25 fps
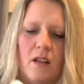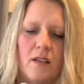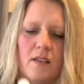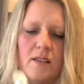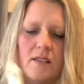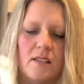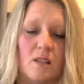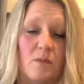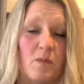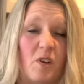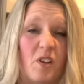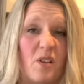
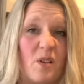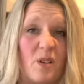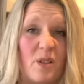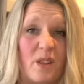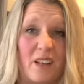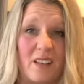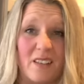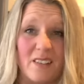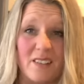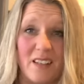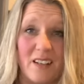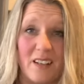some other
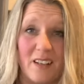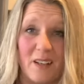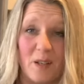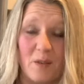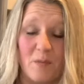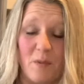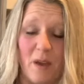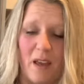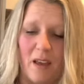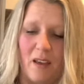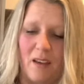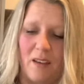things that I
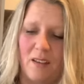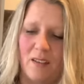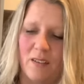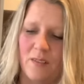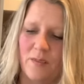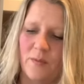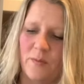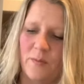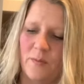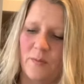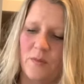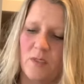could make.
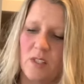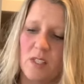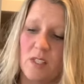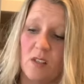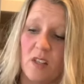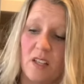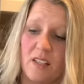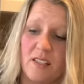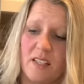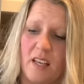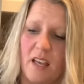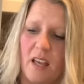So
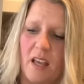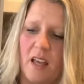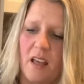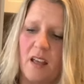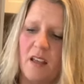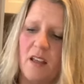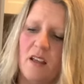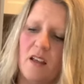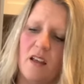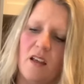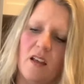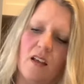that's it.
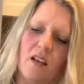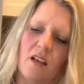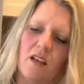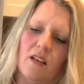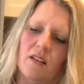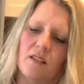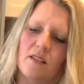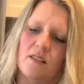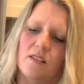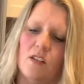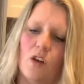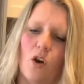
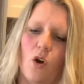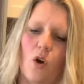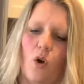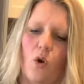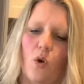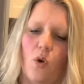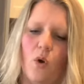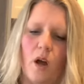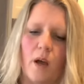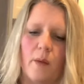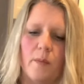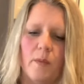
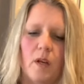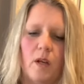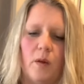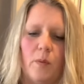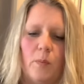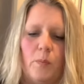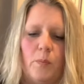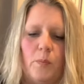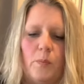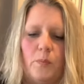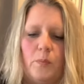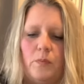So I'm going
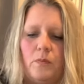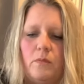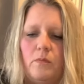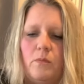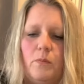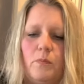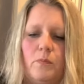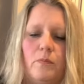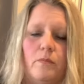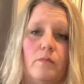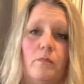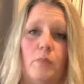
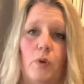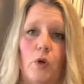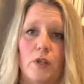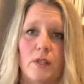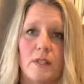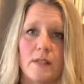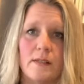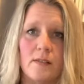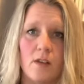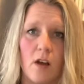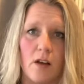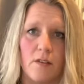to put
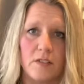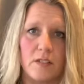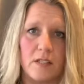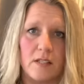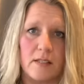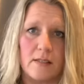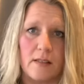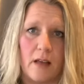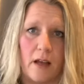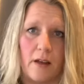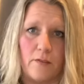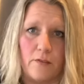this off to
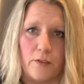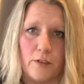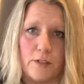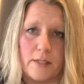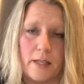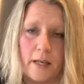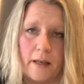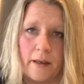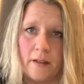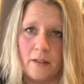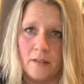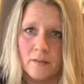the side for a
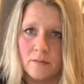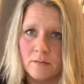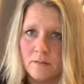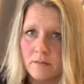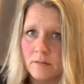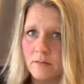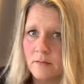second,